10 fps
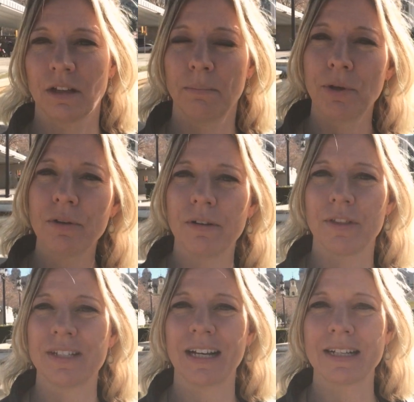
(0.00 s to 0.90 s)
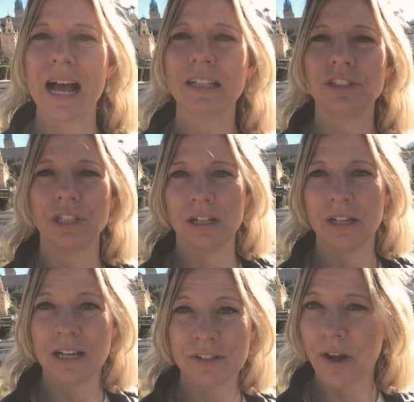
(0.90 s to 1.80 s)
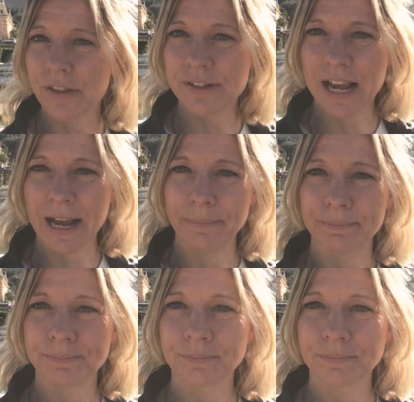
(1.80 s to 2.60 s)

Computer, the technology is all the same.